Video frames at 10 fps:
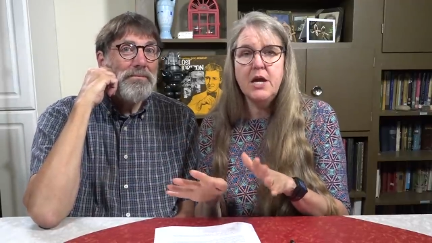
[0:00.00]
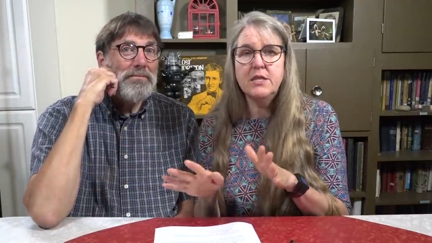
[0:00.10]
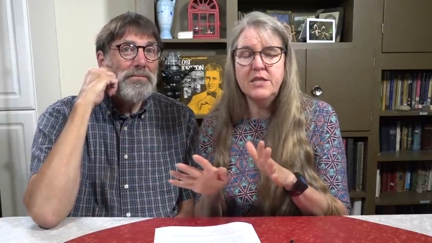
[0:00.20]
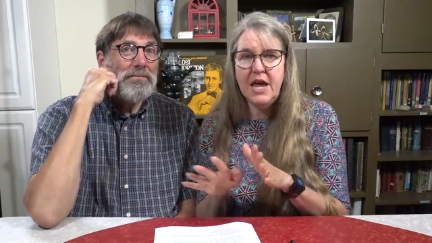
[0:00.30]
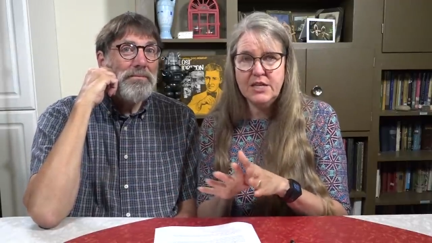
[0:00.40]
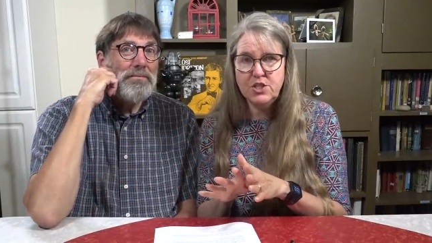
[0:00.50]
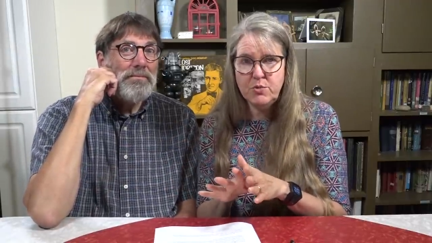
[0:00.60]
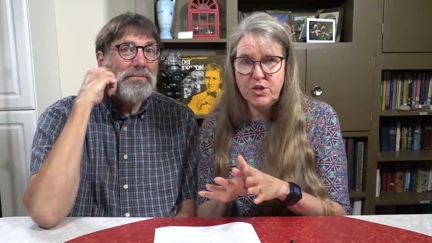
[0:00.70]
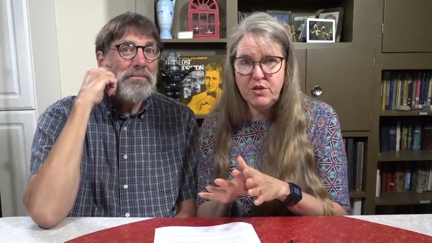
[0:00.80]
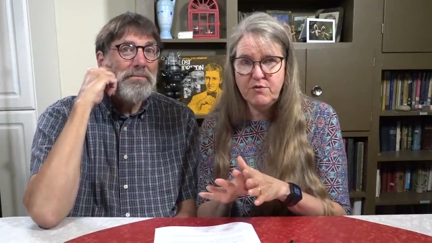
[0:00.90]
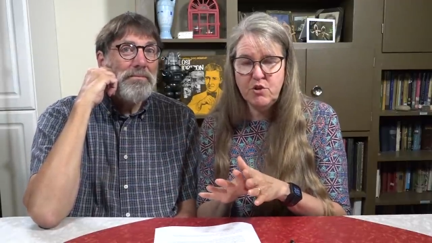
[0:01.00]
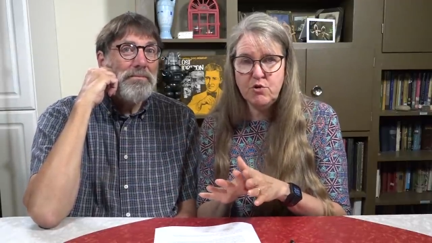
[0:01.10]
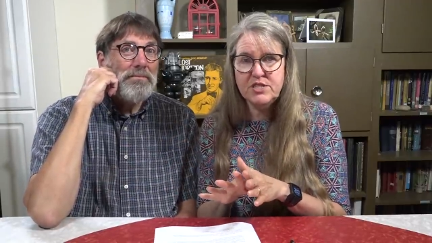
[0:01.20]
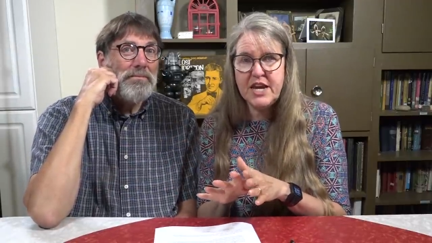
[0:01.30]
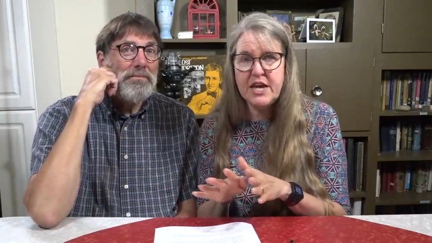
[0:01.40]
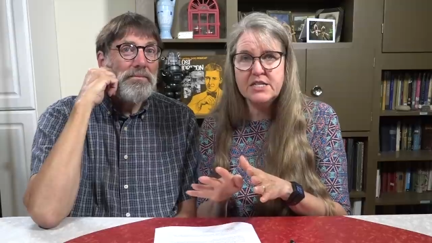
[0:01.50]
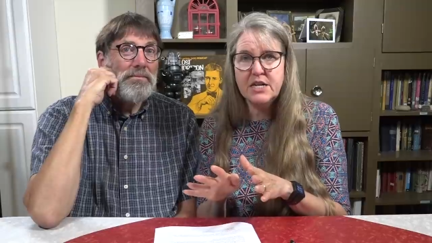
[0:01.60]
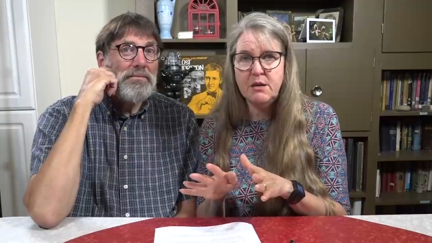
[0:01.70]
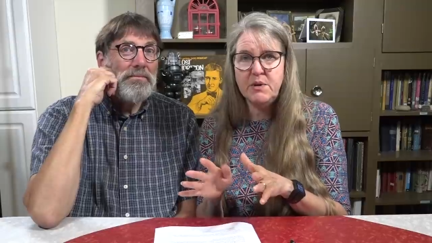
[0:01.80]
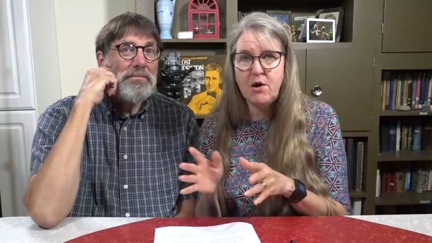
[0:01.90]
Speaker 1: Next Thrifty Thursday is
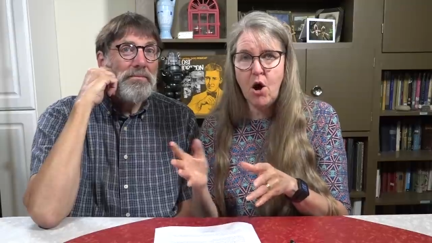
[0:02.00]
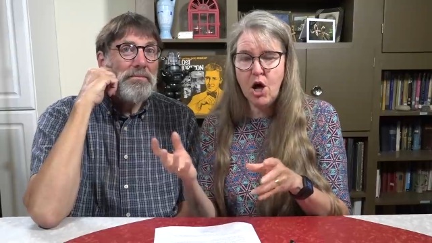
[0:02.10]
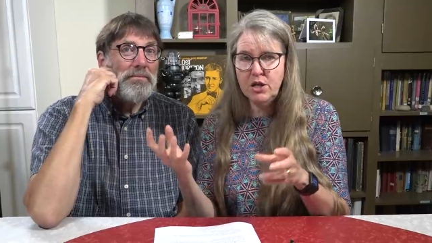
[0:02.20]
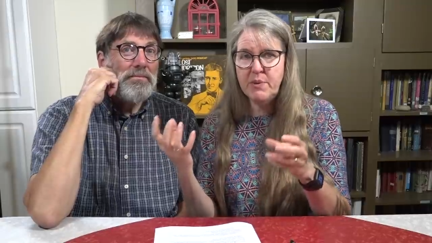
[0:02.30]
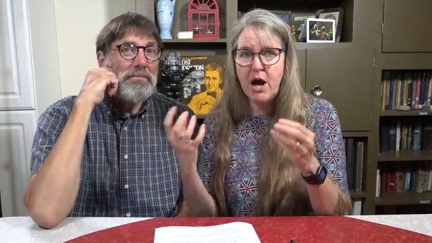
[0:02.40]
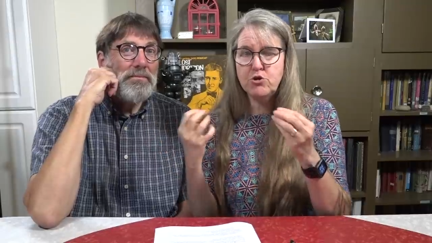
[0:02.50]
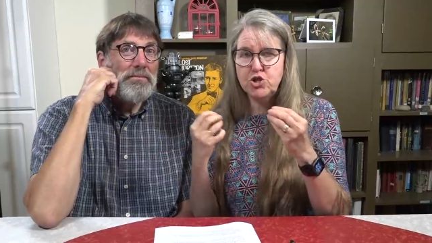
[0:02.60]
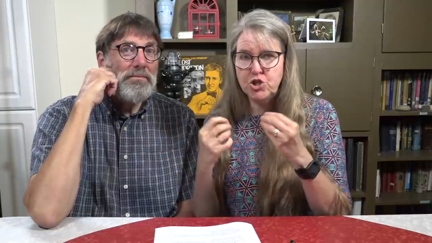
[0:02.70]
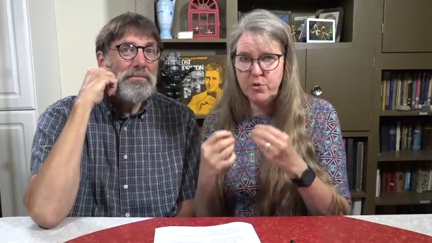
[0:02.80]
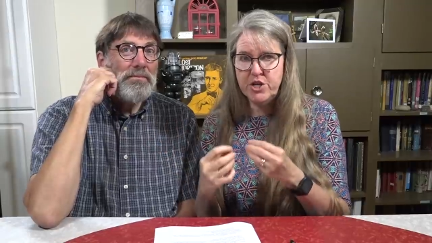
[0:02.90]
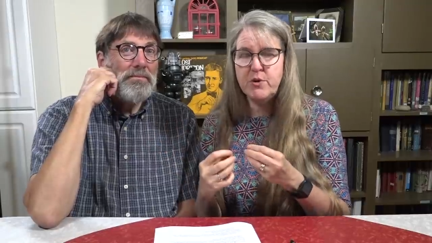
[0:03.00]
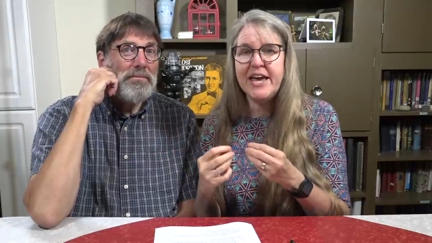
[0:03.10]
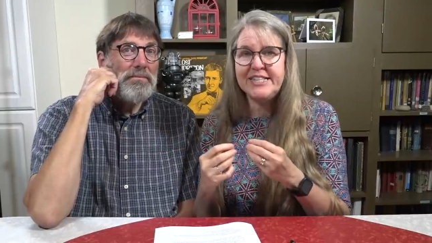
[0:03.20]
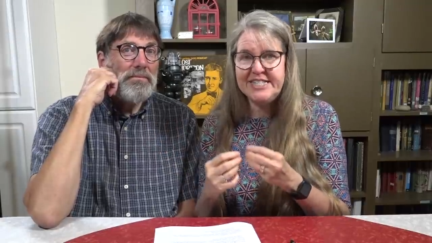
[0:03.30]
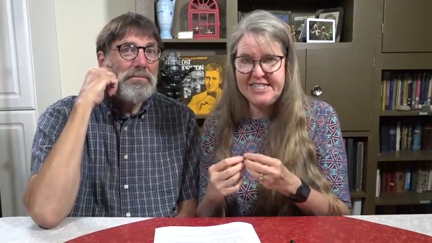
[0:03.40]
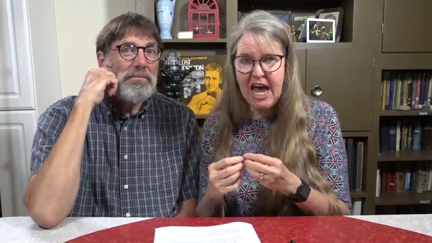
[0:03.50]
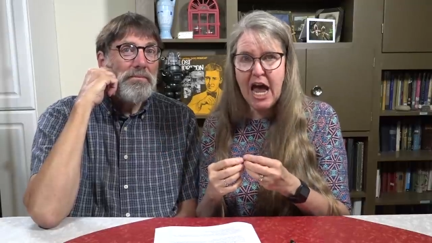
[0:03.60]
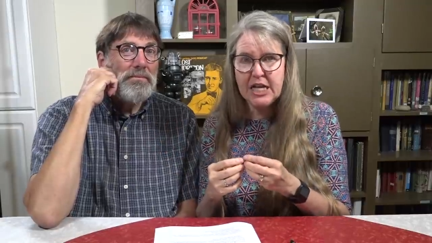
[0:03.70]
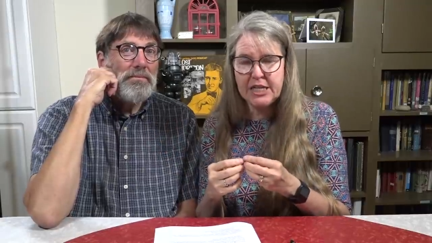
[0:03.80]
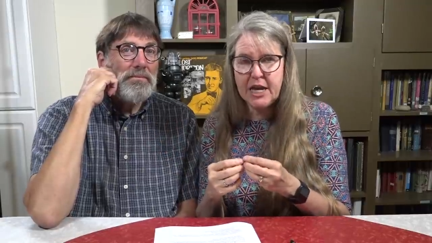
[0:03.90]
going to be all about showing you
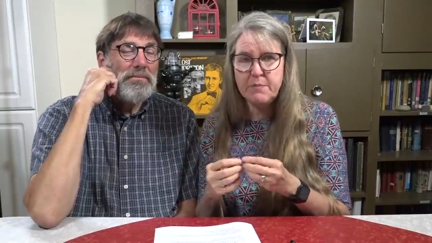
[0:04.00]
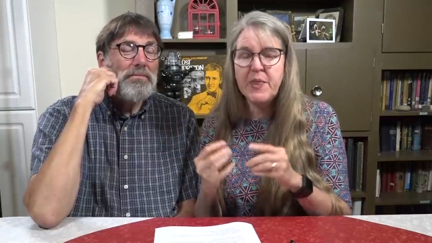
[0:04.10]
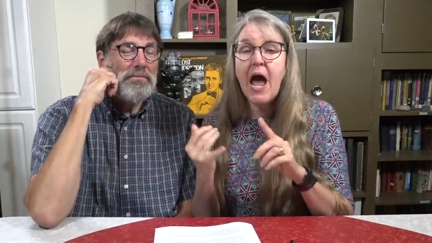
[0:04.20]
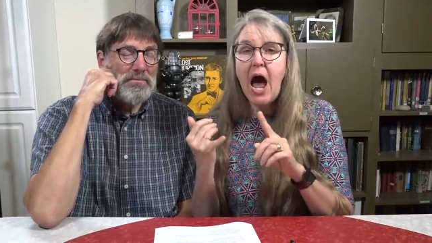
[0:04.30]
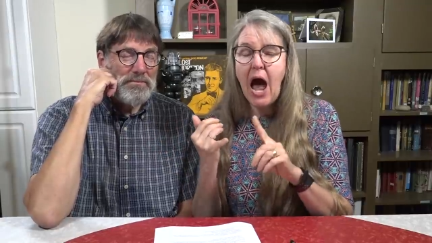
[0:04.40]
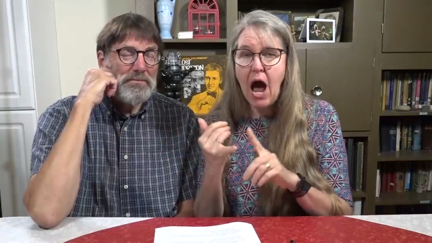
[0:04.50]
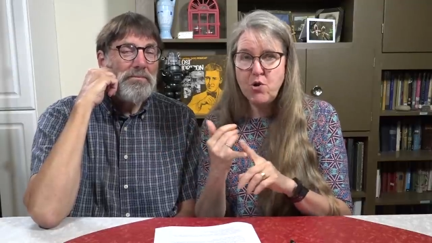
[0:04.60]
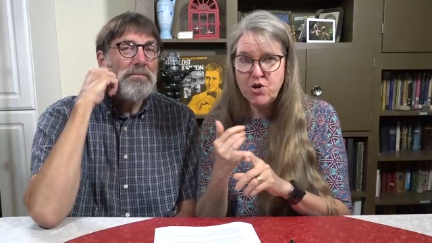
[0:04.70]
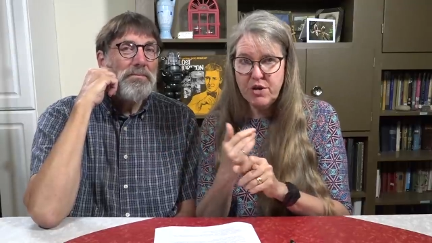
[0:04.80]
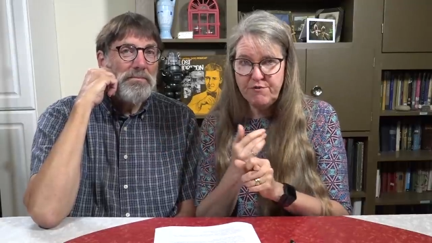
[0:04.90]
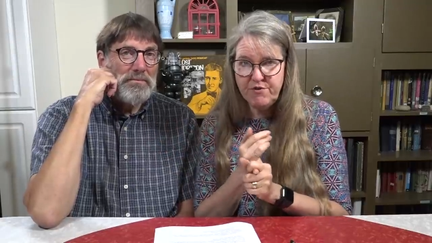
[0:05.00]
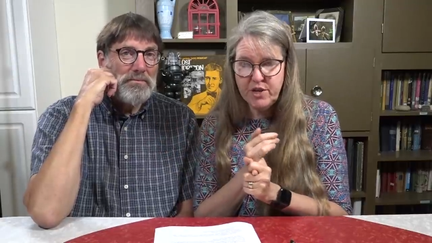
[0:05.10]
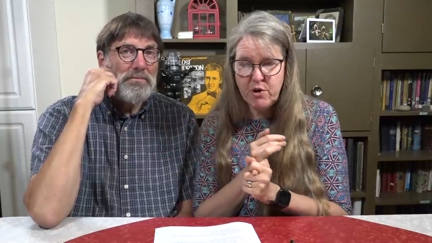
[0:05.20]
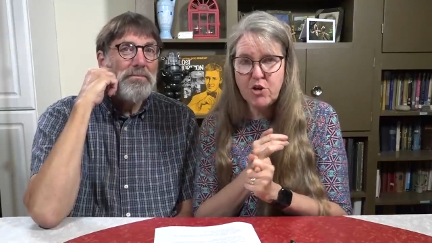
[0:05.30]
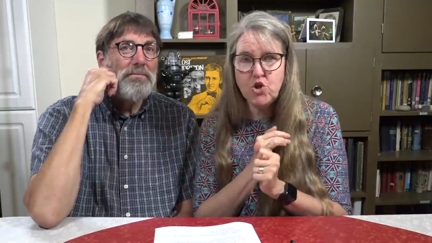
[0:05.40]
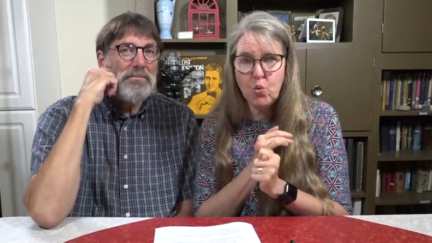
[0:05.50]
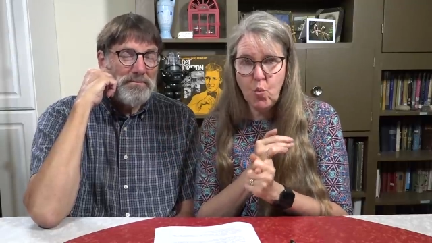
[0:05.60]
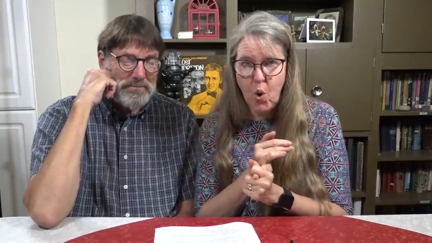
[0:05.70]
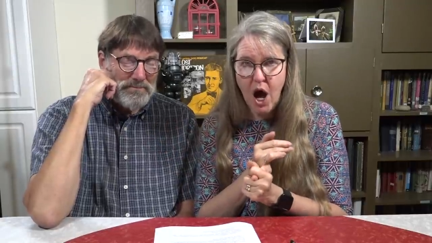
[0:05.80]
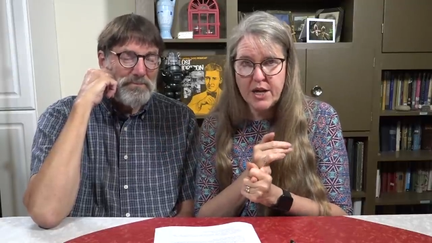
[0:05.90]
exactly how you can figure out the
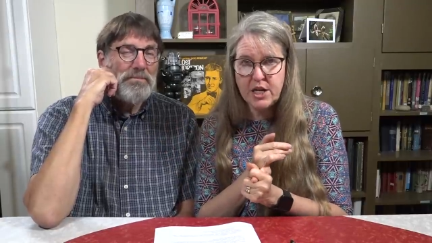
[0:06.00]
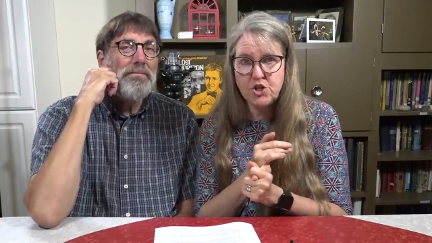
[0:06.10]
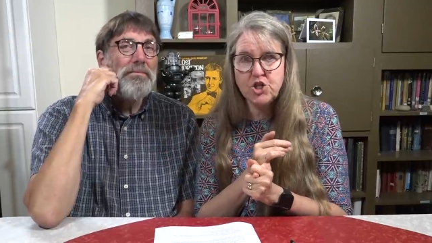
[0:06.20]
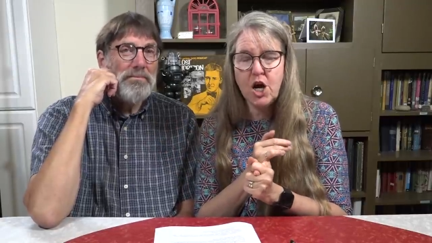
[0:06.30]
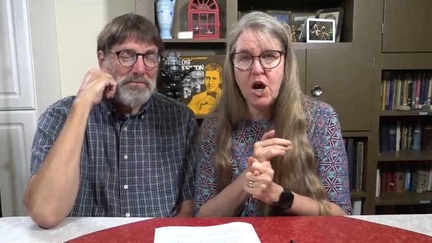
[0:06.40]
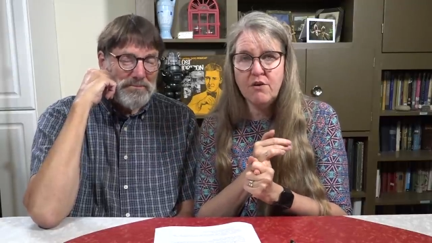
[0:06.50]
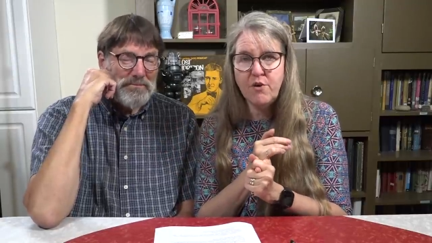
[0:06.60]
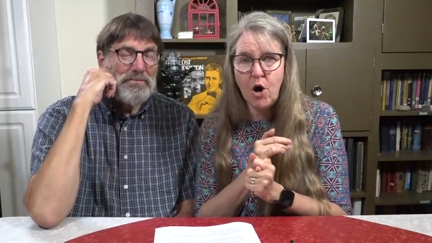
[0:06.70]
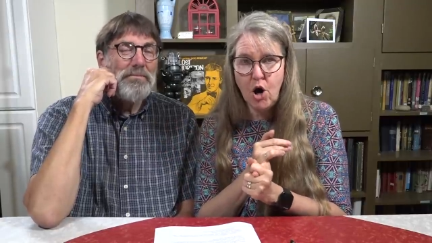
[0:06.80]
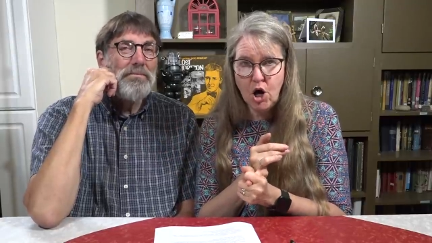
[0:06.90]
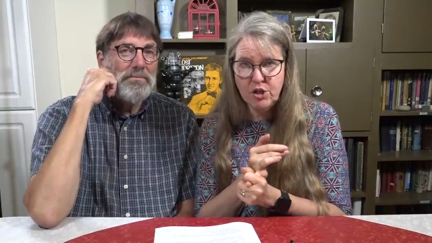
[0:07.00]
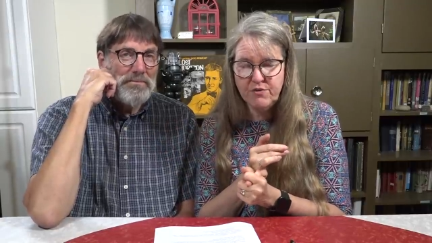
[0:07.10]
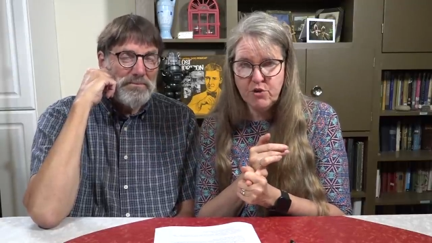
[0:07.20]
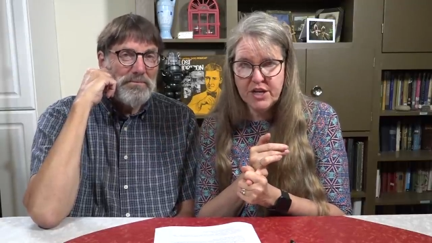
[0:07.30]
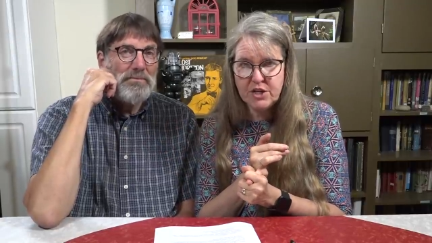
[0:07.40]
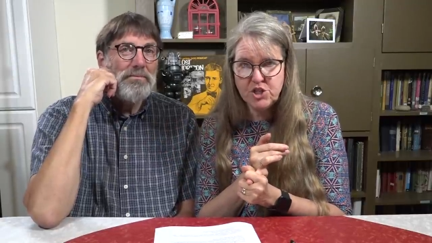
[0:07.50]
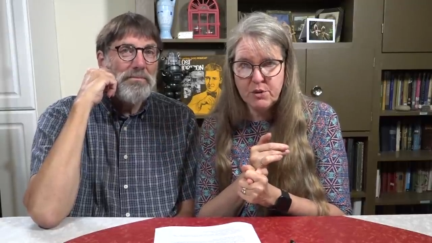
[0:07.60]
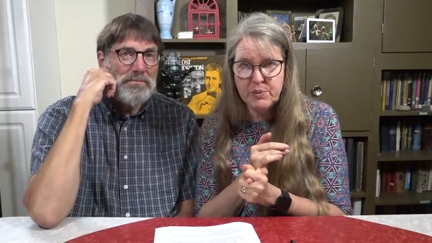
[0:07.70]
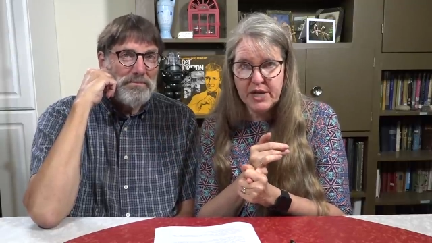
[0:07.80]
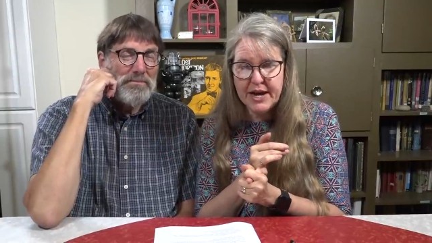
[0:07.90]
wattage of all of your kitchen
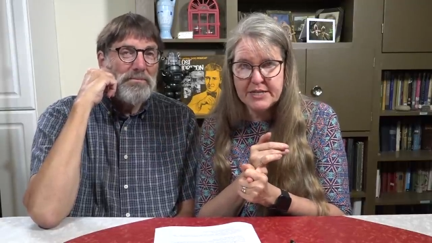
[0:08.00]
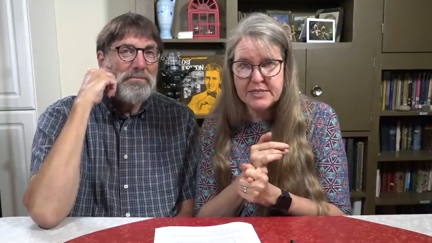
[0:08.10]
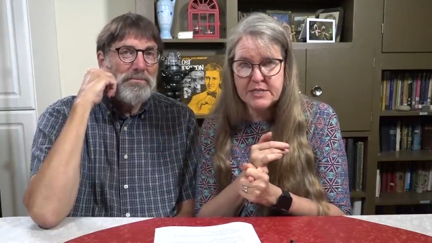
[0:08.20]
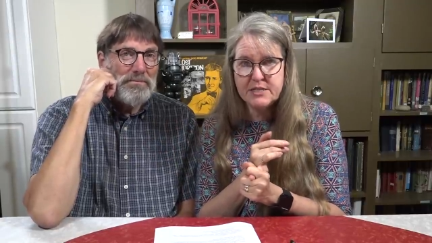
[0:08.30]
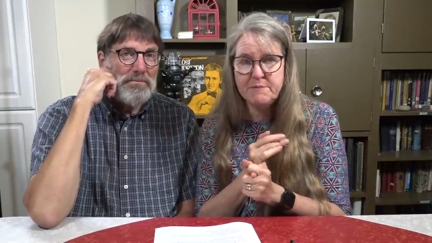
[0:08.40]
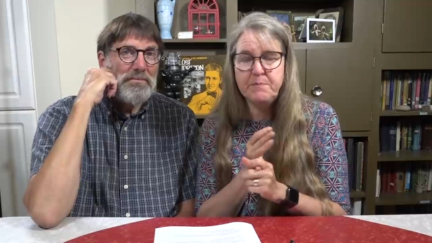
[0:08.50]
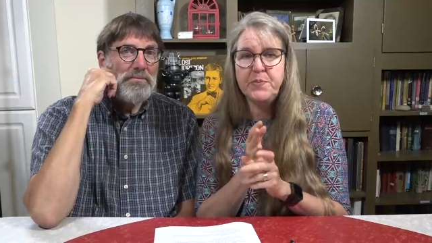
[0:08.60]
appliances,